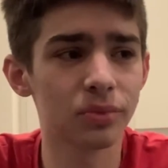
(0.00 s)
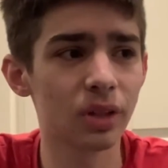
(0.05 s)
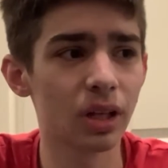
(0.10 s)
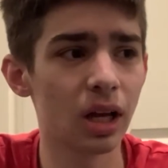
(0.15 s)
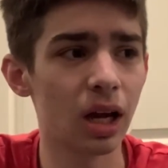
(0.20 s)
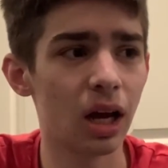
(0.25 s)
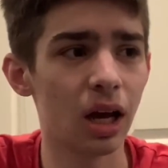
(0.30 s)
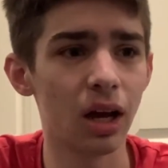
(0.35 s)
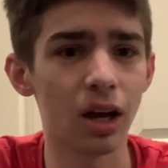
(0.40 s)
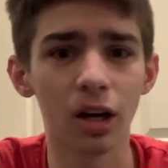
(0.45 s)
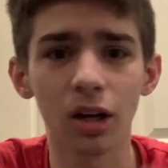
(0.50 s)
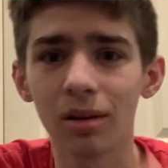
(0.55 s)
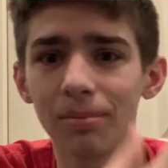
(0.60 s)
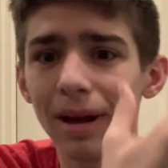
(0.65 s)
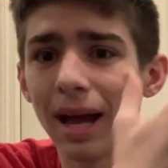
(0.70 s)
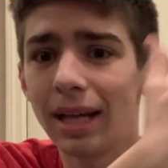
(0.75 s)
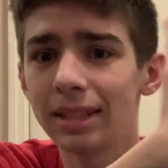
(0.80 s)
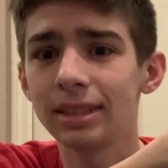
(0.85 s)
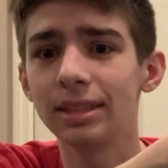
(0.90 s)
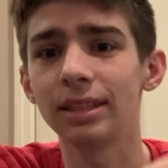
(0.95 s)
Herb
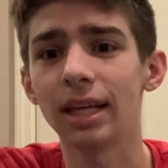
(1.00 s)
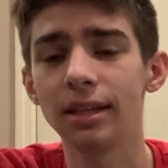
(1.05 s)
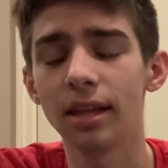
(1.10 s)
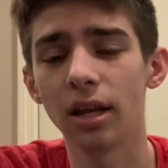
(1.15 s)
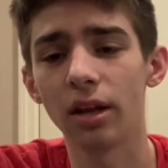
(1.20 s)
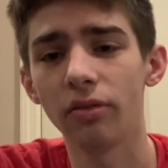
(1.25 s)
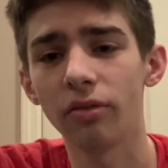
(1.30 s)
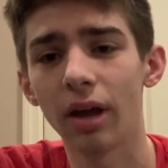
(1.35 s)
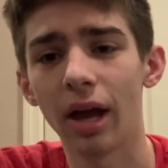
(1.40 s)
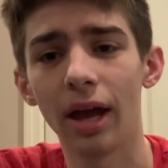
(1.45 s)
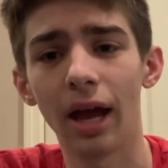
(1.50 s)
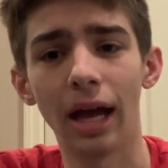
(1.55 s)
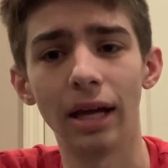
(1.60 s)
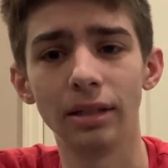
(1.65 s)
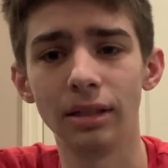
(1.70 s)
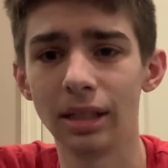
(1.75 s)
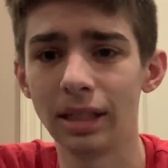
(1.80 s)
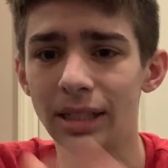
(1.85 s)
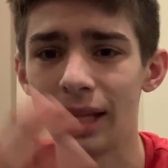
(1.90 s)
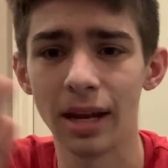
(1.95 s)
has his
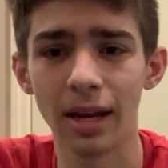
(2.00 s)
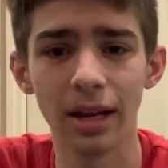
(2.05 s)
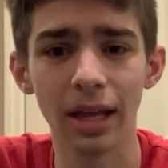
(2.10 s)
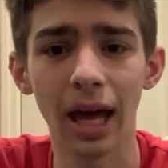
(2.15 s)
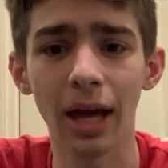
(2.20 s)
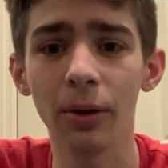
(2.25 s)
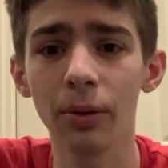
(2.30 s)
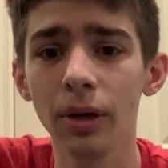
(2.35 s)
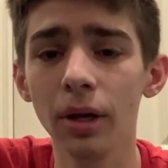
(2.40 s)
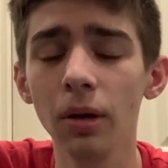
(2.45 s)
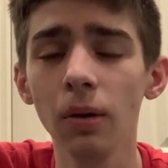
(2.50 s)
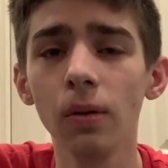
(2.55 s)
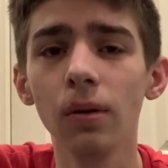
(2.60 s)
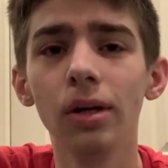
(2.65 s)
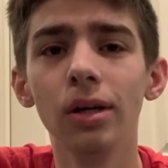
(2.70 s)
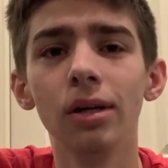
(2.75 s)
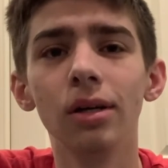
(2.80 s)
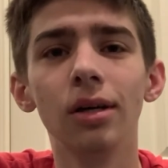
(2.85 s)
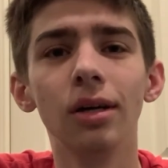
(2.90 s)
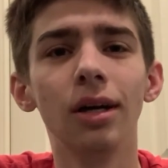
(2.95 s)
identity. I don't know,
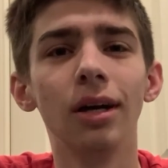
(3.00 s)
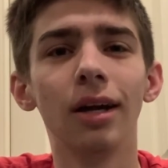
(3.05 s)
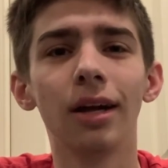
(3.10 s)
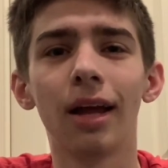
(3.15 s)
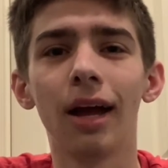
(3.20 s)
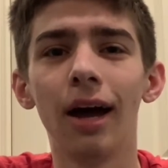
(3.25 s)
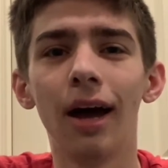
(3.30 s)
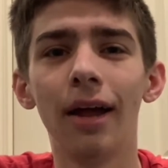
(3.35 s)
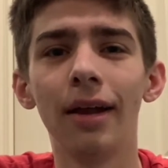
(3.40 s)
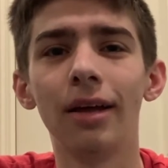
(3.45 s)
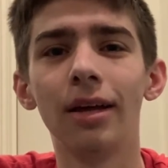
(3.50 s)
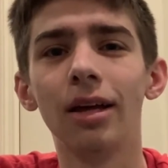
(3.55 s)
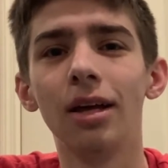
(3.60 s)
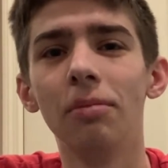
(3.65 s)
God.